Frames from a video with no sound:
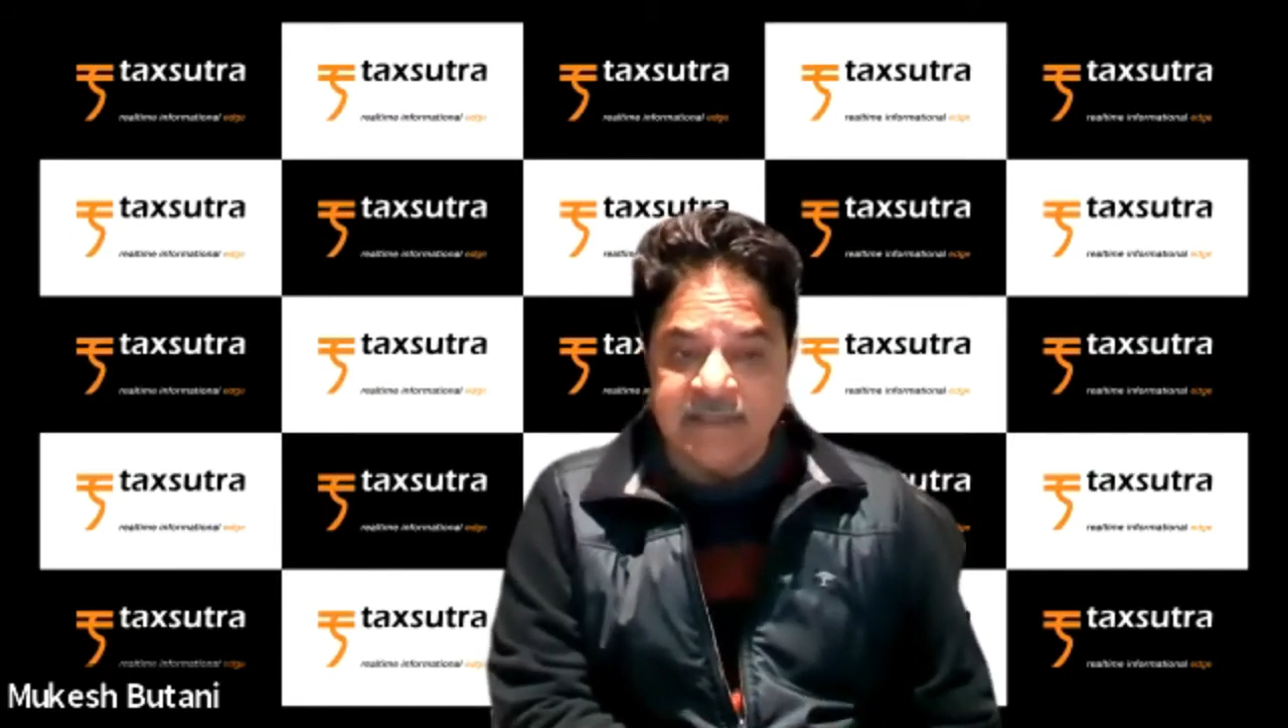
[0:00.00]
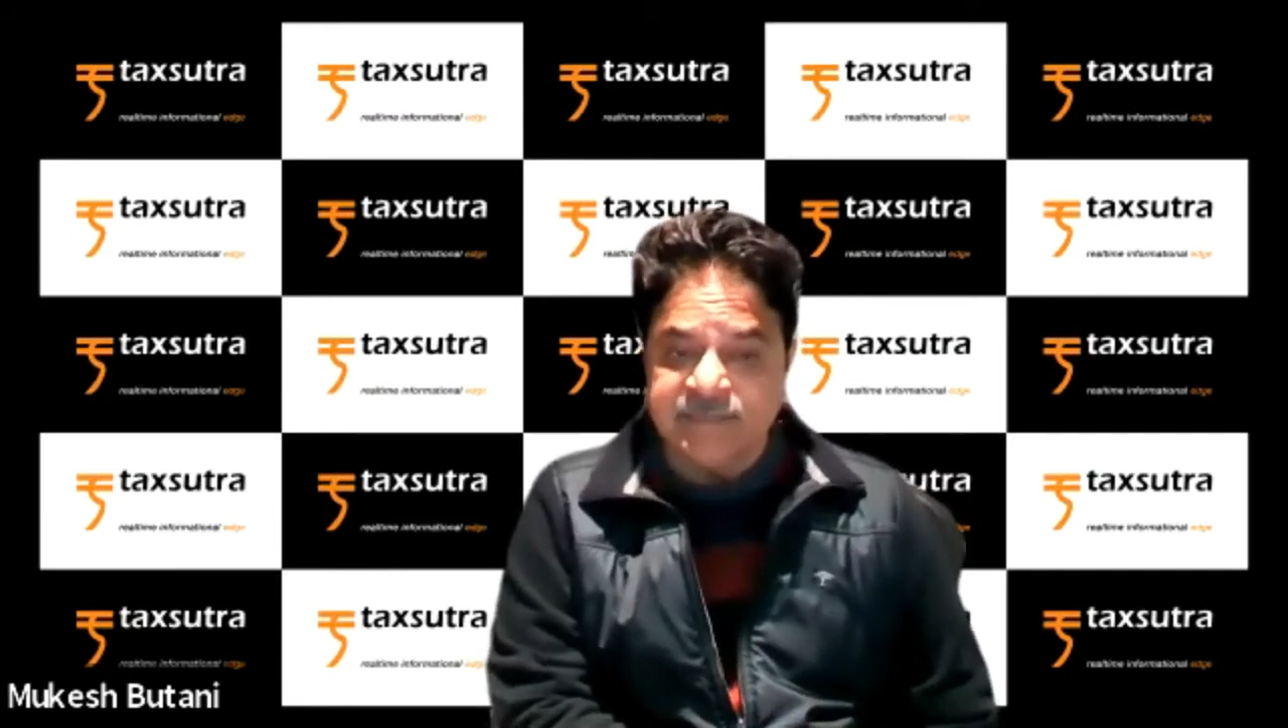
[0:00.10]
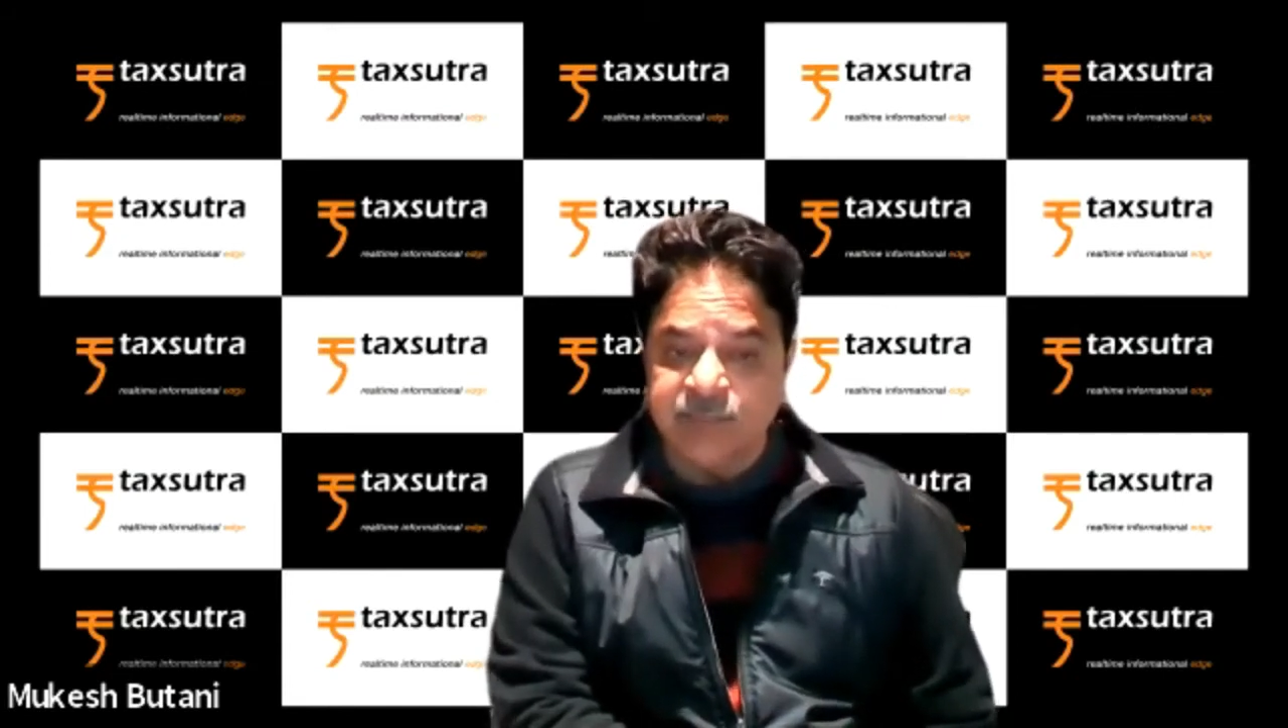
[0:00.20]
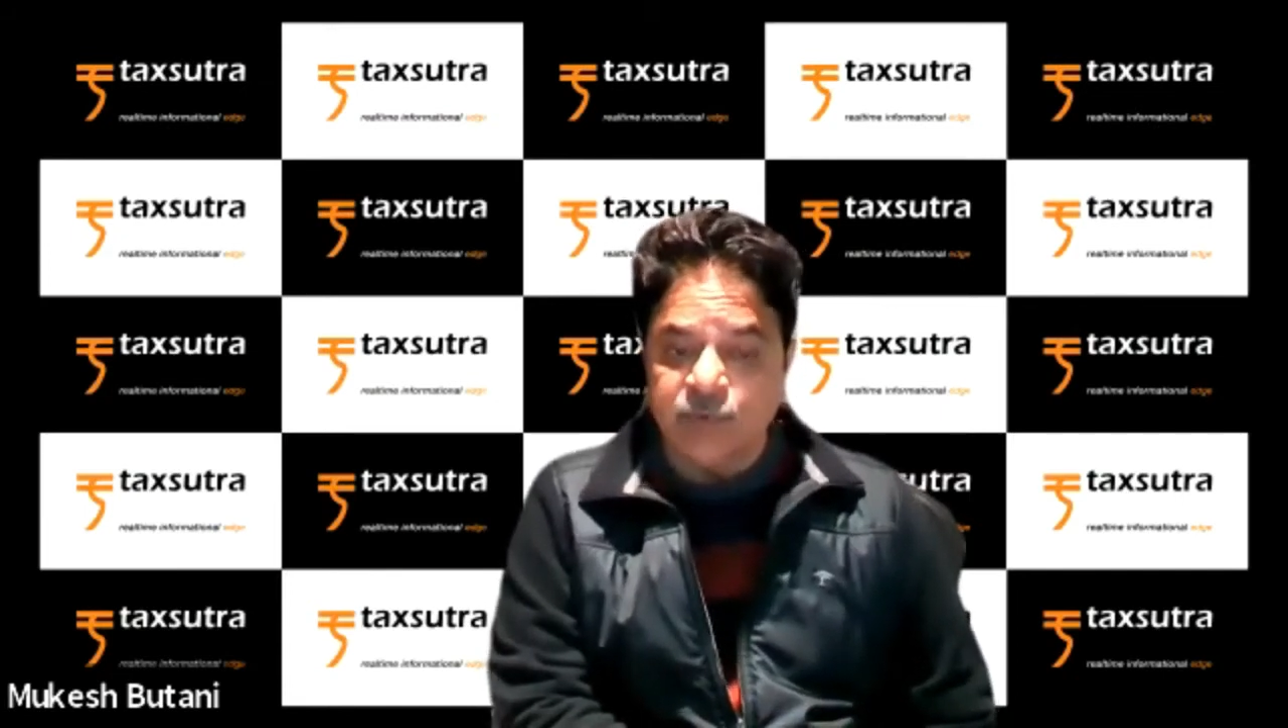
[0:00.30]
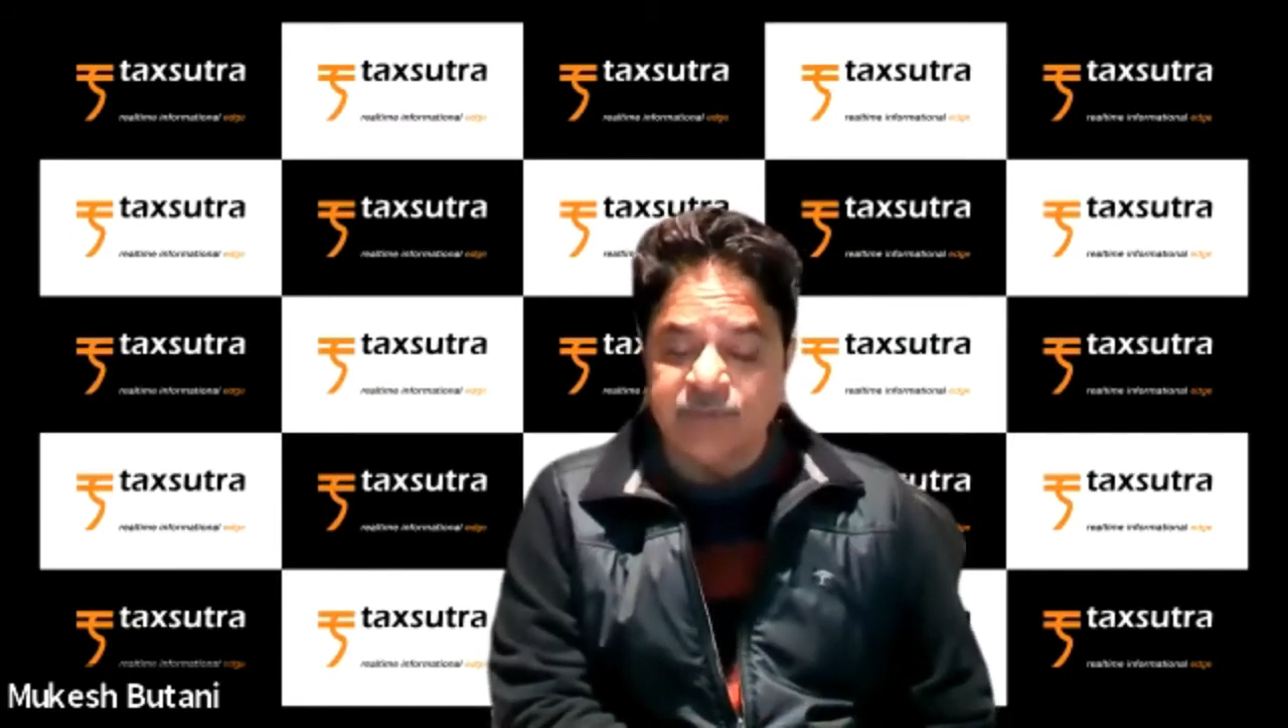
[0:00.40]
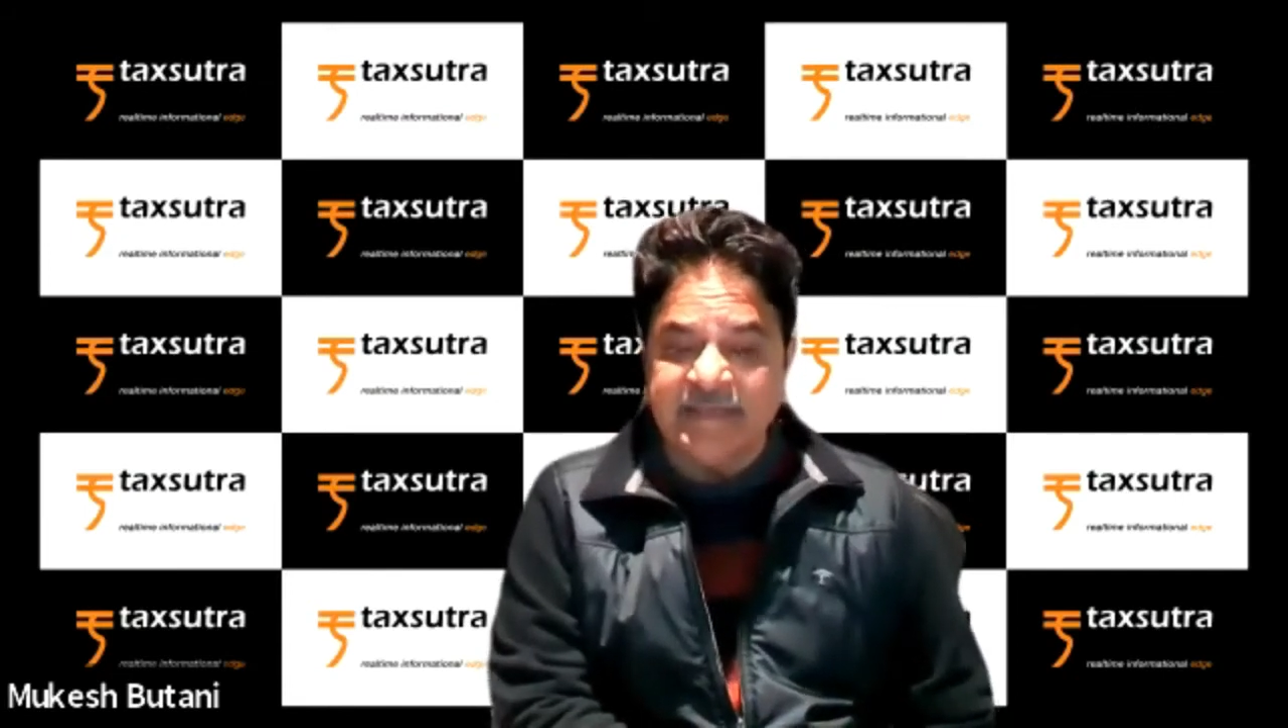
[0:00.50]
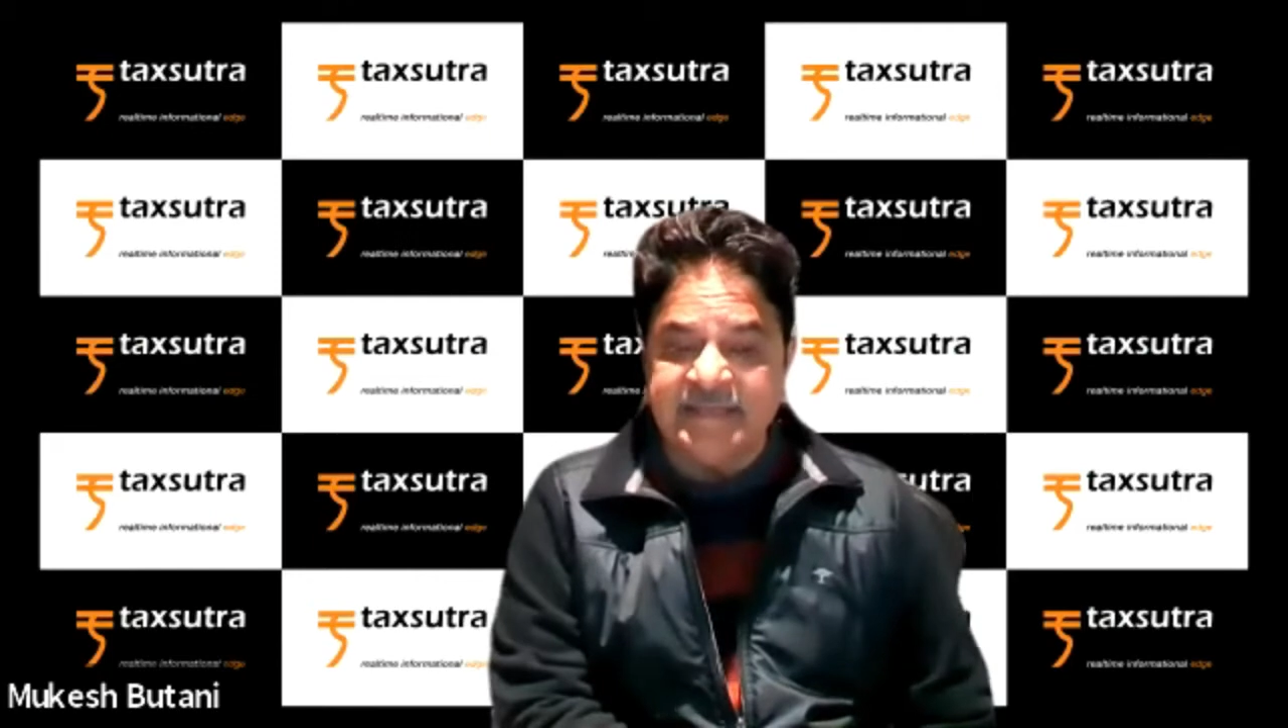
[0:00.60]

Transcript: export